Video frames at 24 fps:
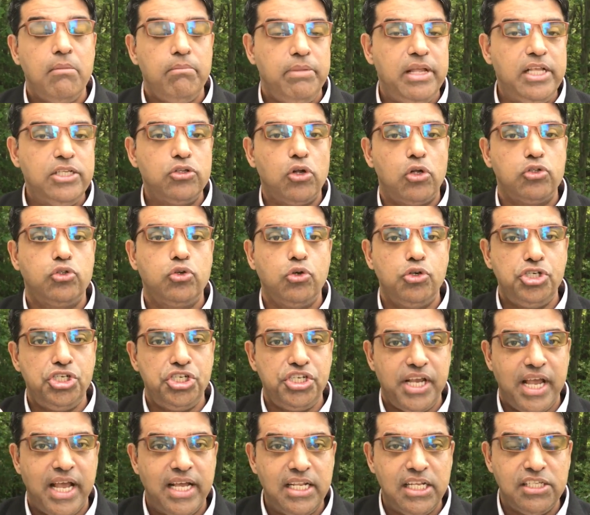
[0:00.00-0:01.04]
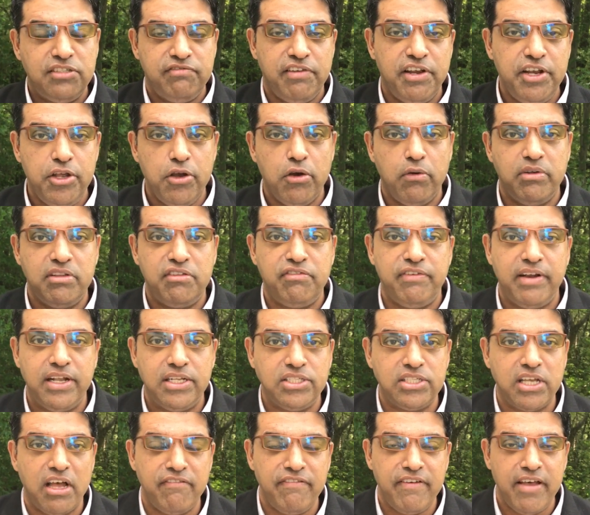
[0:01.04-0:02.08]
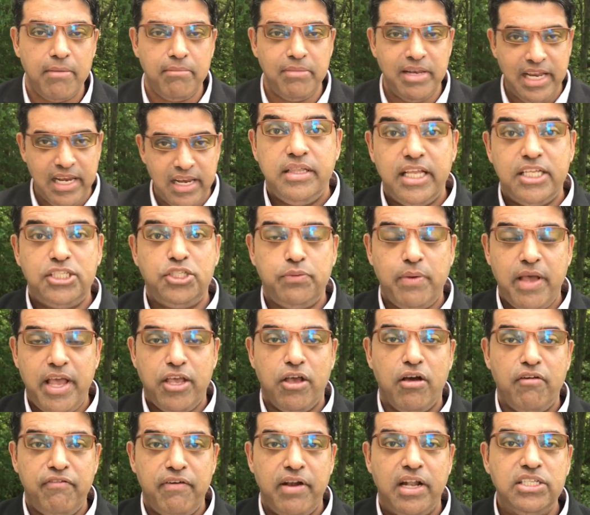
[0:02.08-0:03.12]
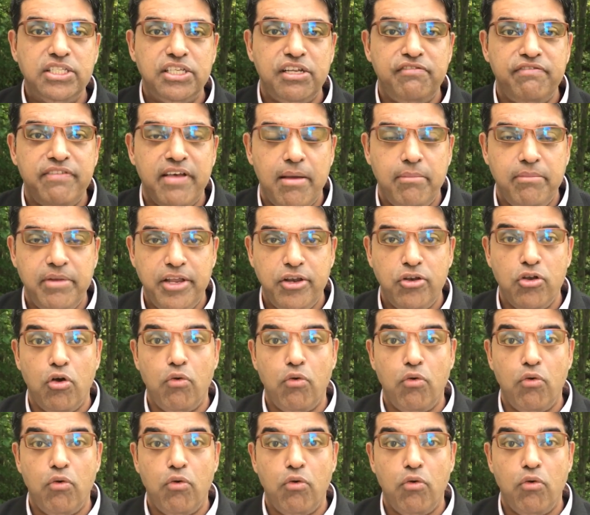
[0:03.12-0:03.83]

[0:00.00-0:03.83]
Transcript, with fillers: Please also share this video with friends or family. This way, your friends and family